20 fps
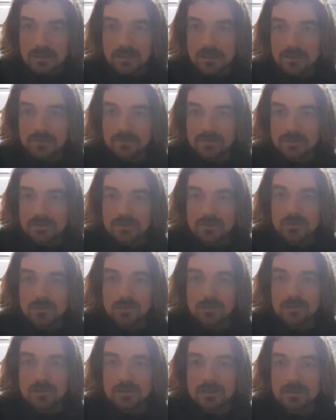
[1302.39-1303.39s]
a lot of
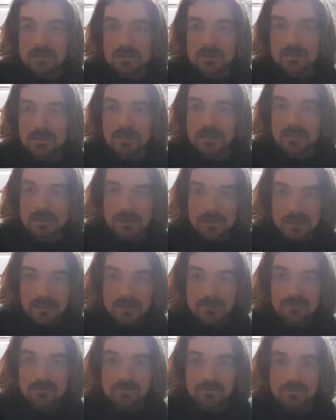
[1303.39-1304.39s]
endurance, and you
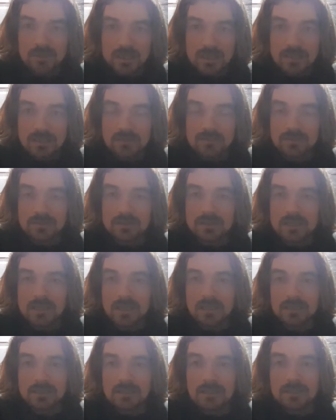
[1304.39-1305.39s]
need very good
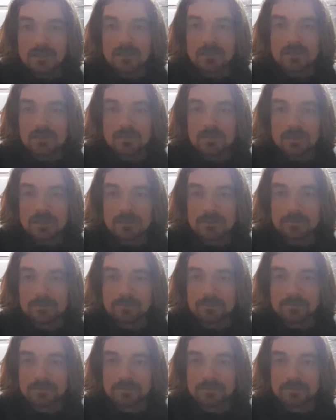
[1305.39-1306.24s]
technique as well.